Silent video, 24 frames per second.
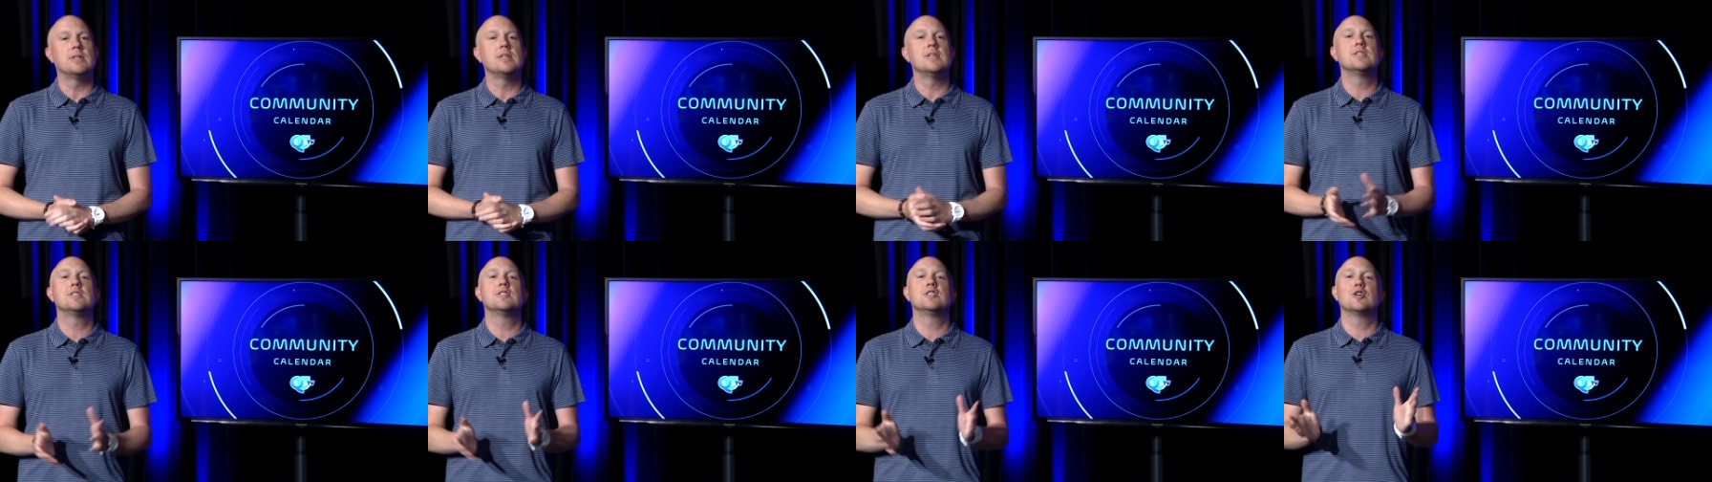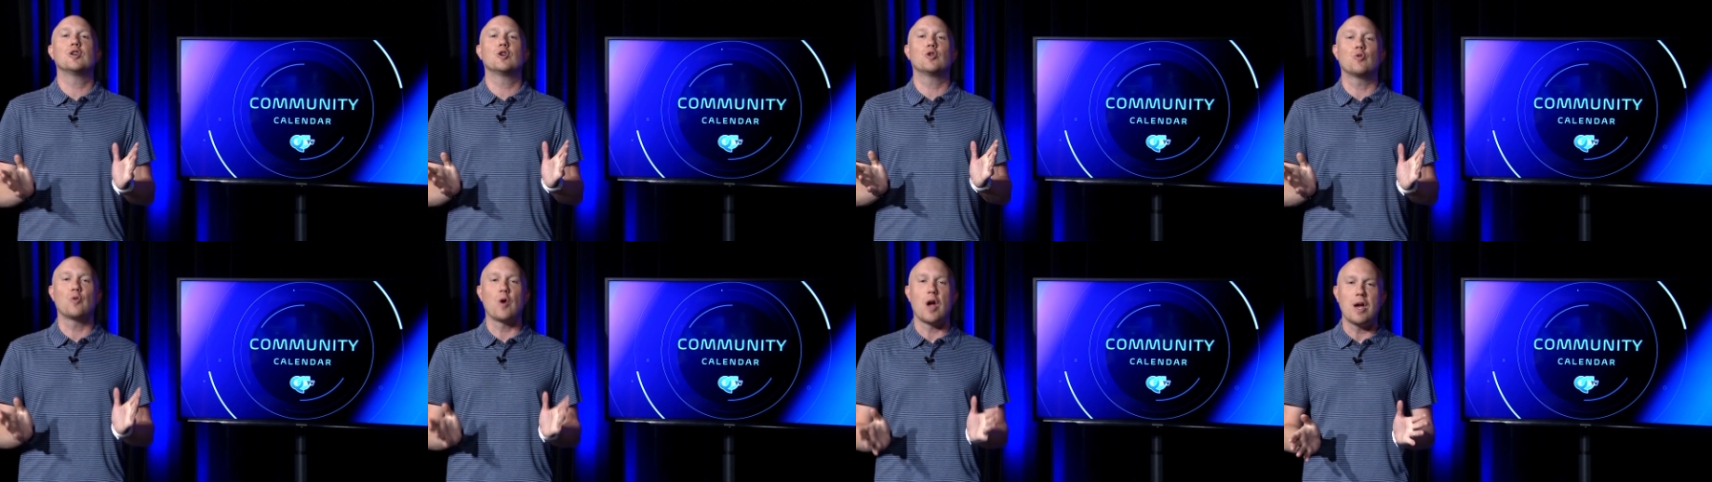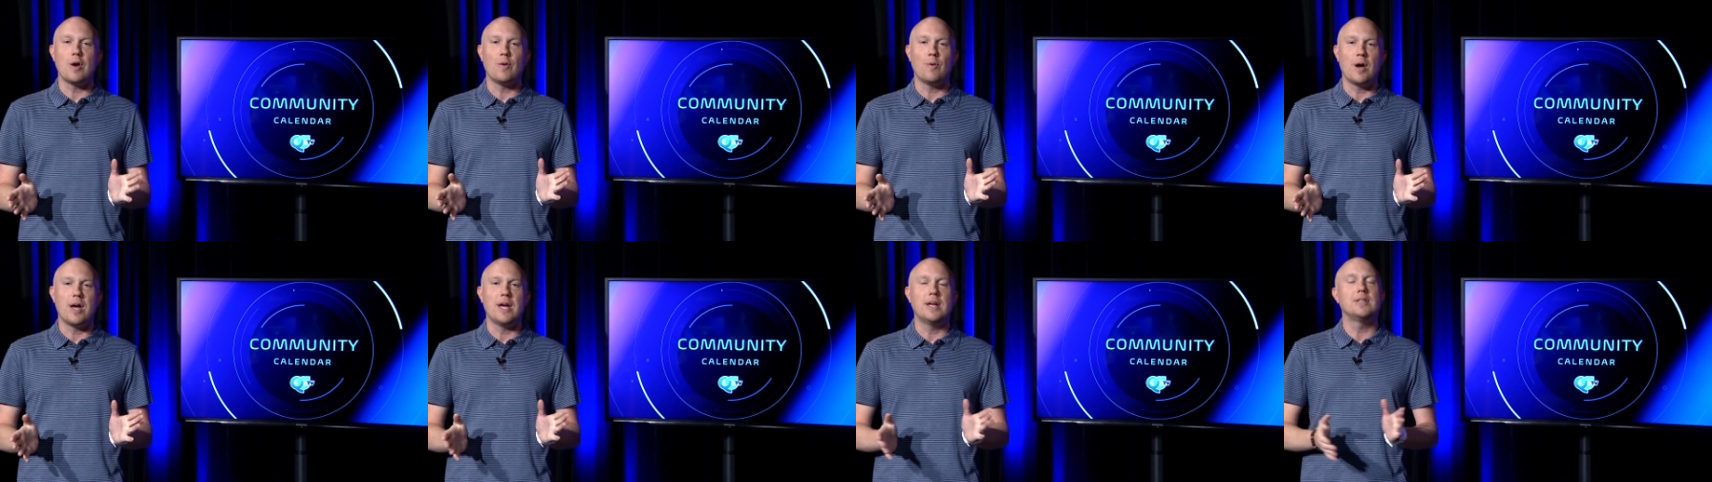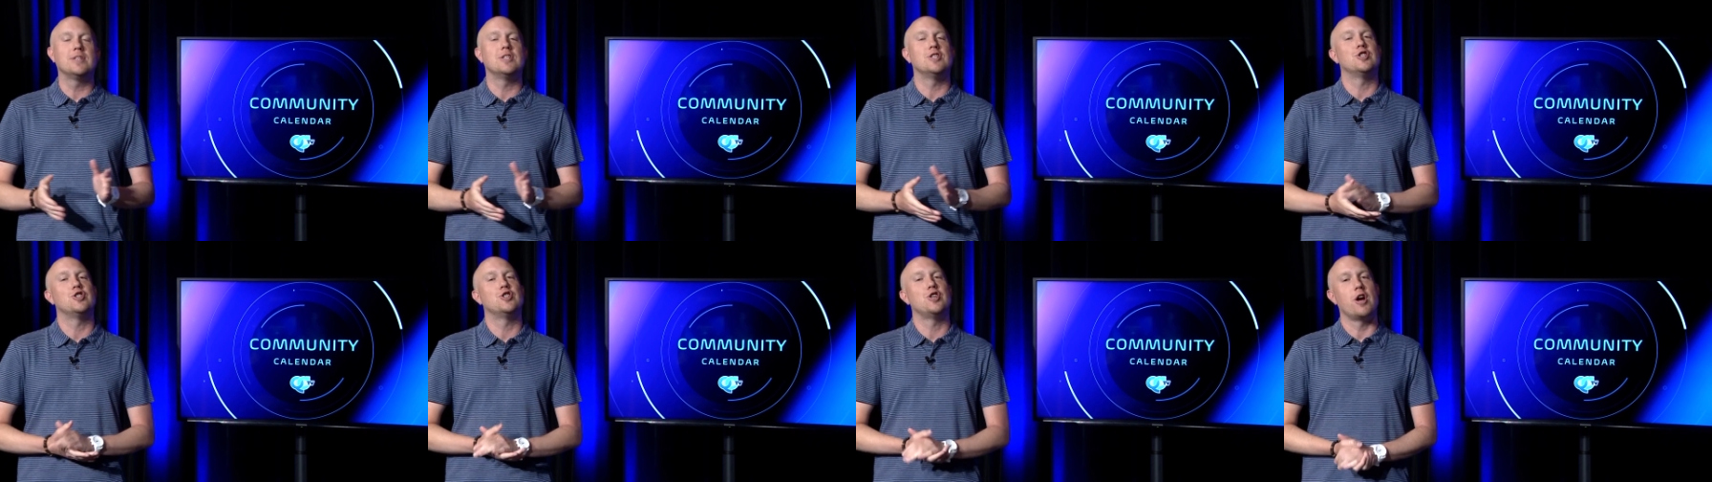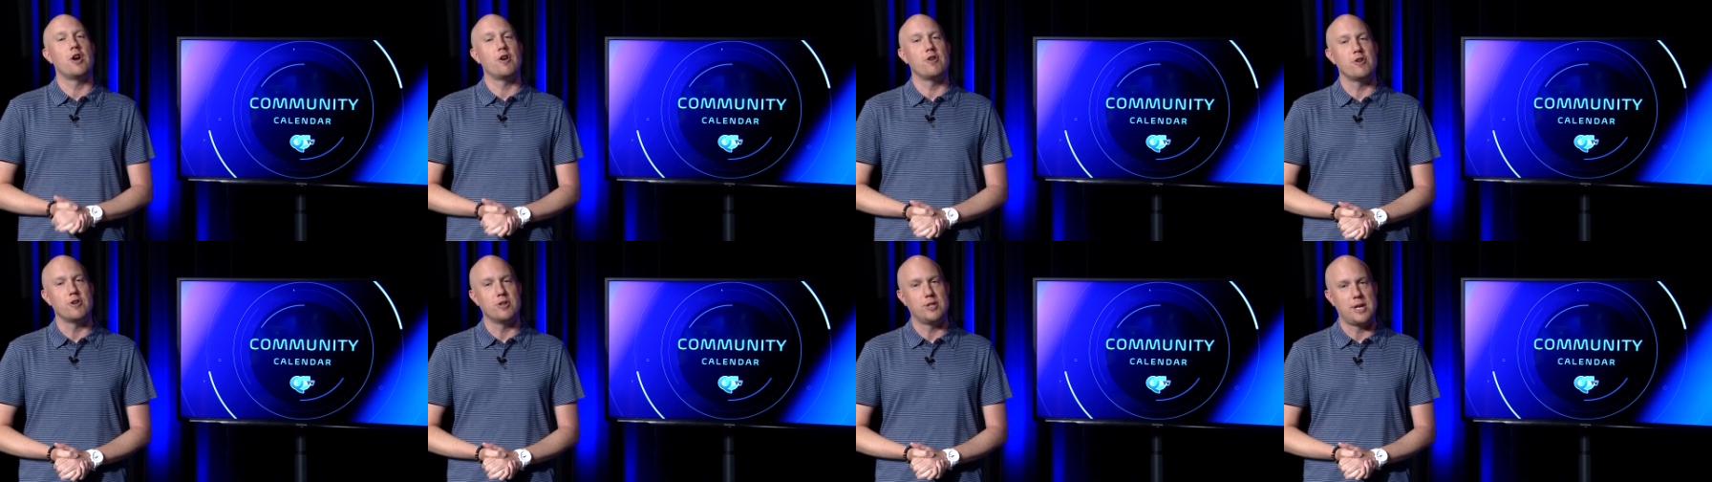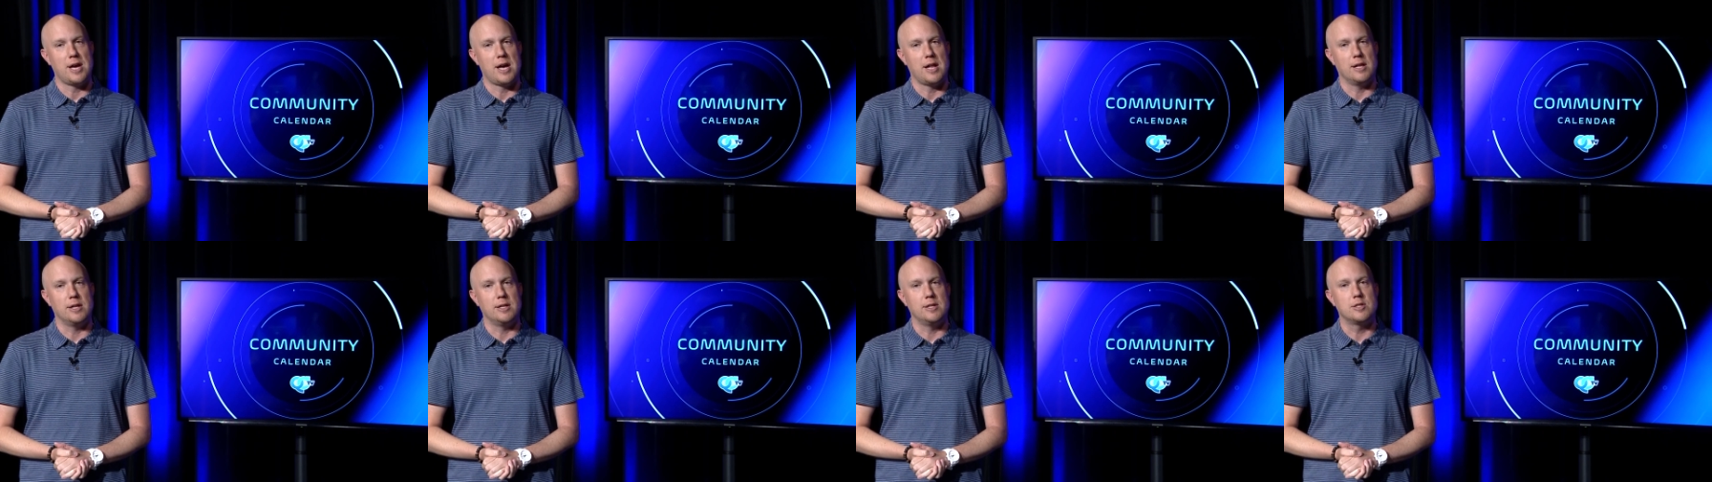this is a great way to share your
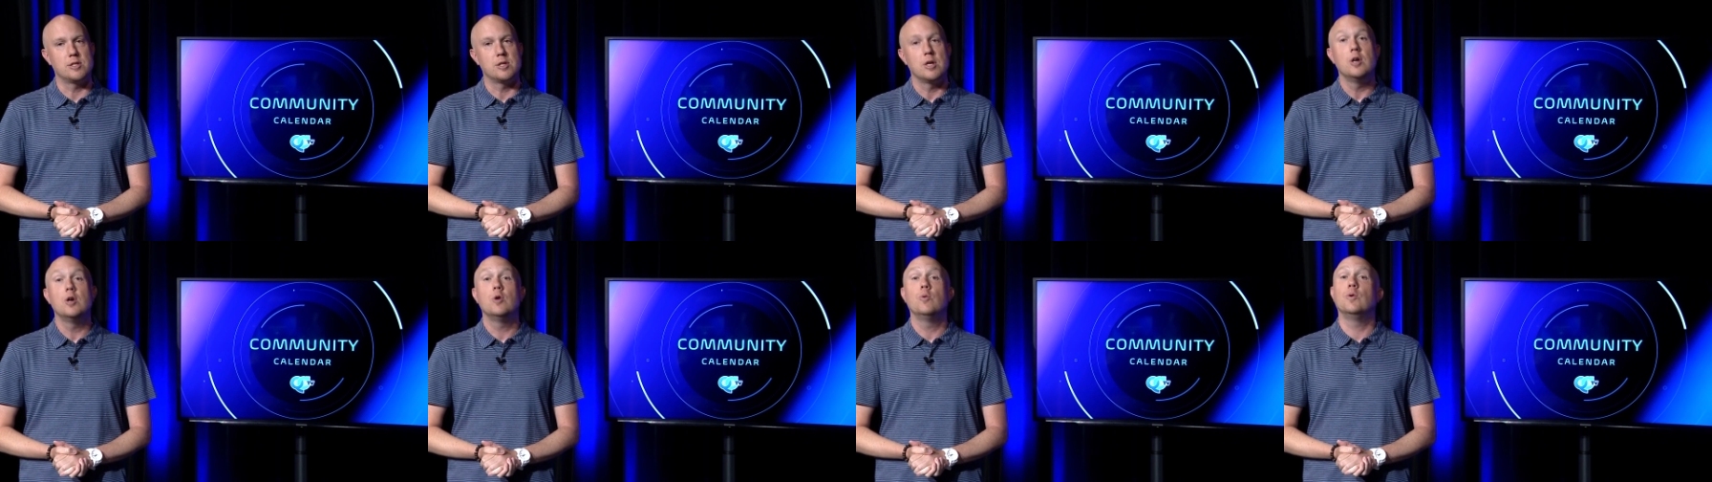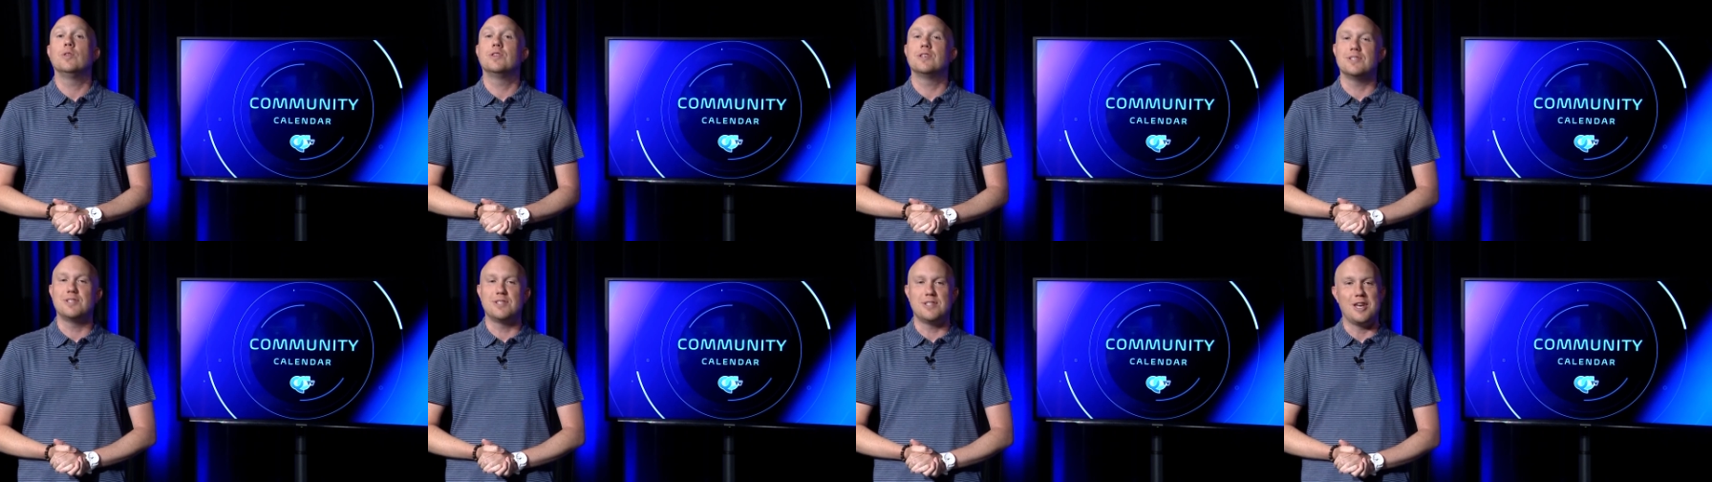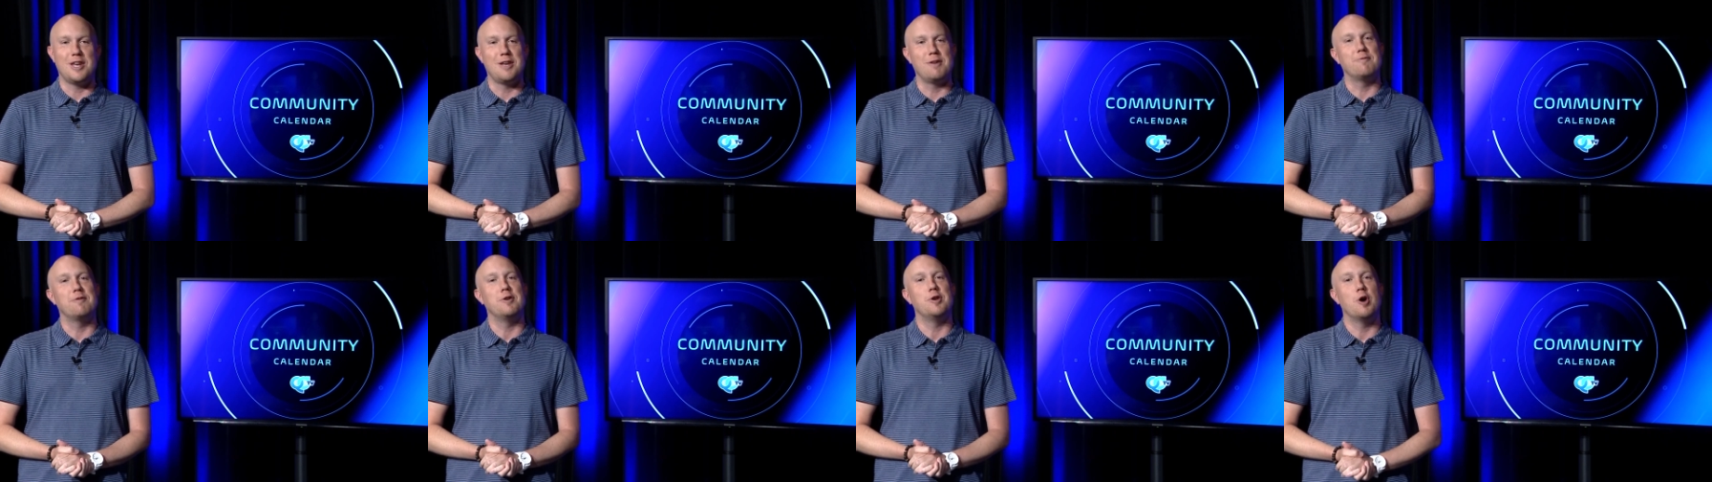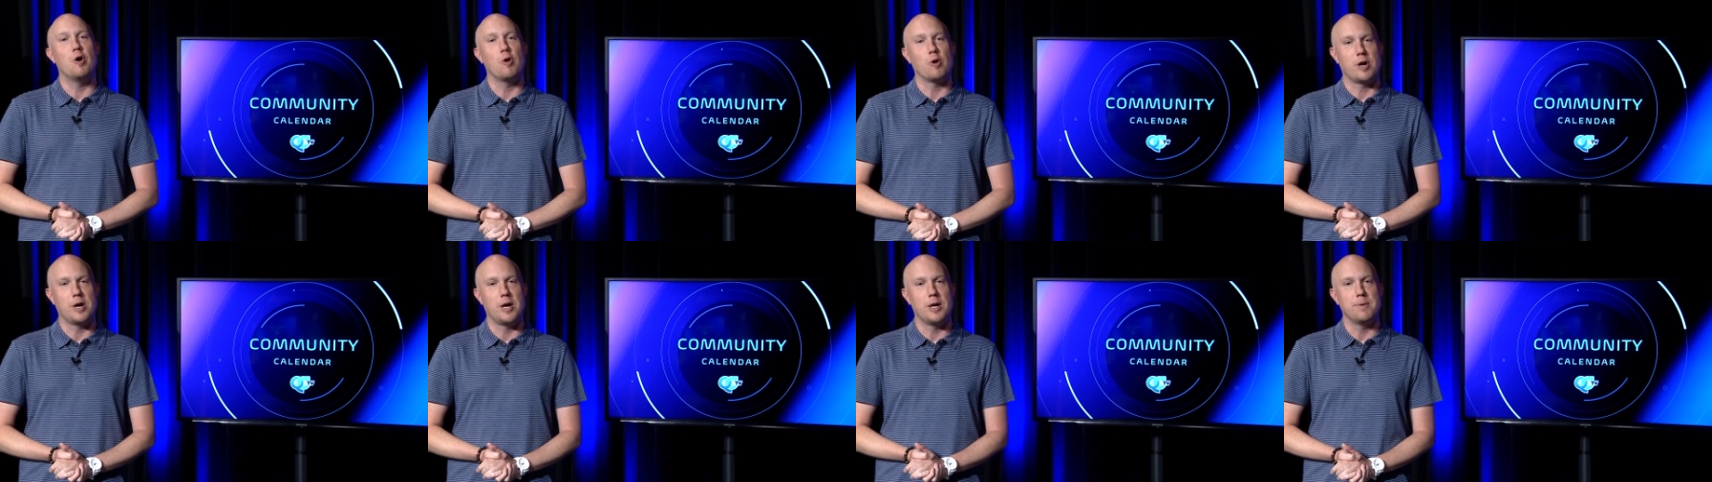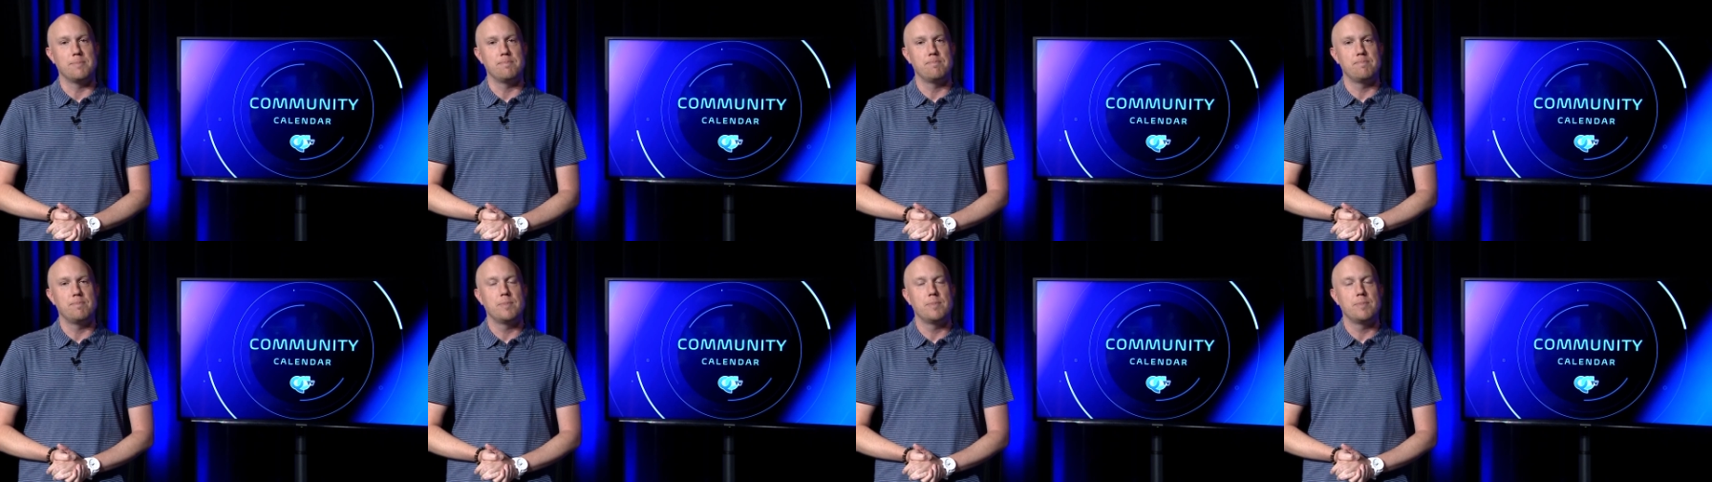talents with the city of Anoka.